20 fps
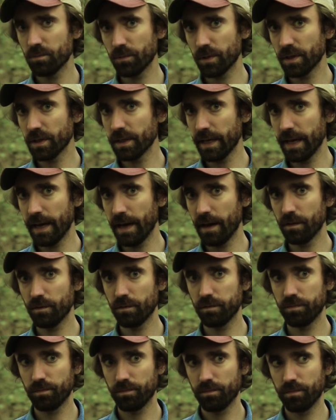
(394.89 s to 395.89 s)
really
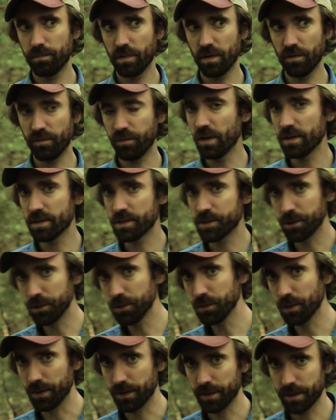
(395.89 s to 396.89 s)
have the funds to
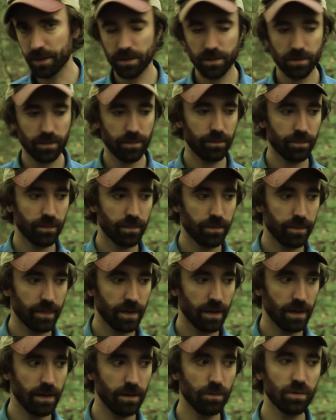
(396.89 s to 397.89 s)
do all this.
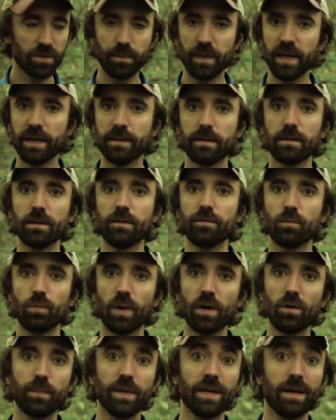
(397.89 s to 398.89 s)
He was a man that lived
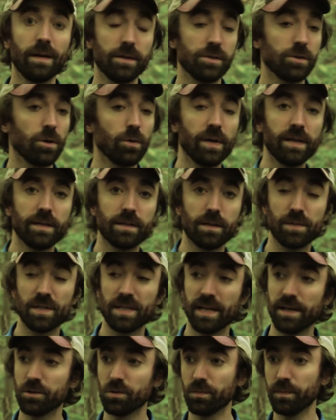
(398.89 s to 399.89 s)
well beyond his already
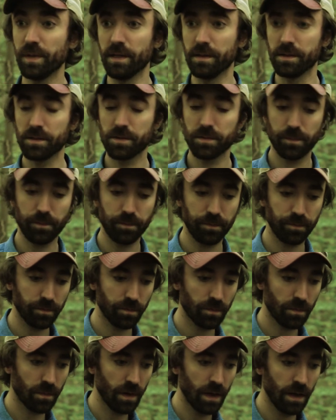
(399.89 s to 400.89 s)
substantial means.
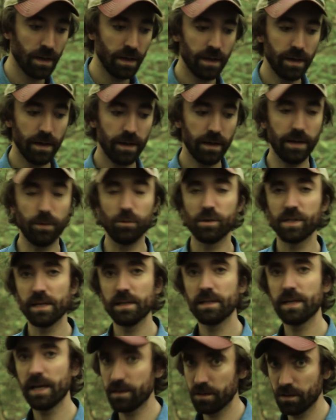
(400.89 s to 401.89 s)
He was
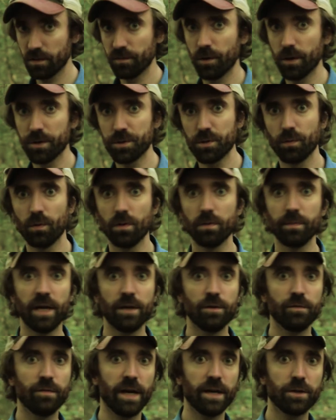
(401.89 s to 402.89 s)
in debt to the Foster Woolen
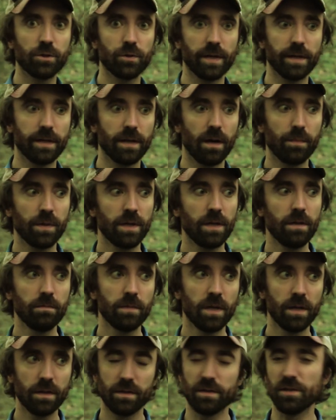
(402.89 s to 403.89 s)
Manufacturing Company
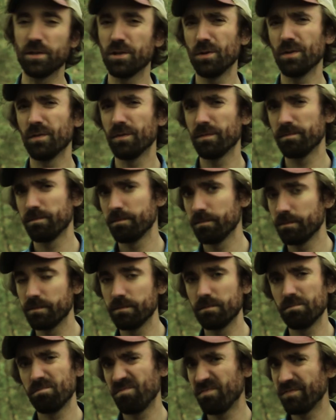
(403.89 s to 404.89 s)
to the tune of
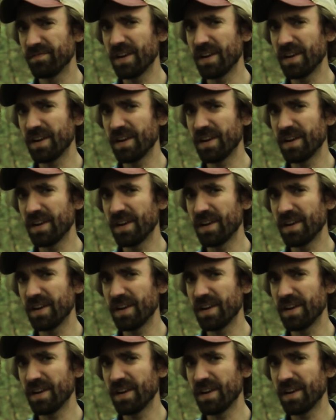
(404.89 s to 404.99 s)
$500,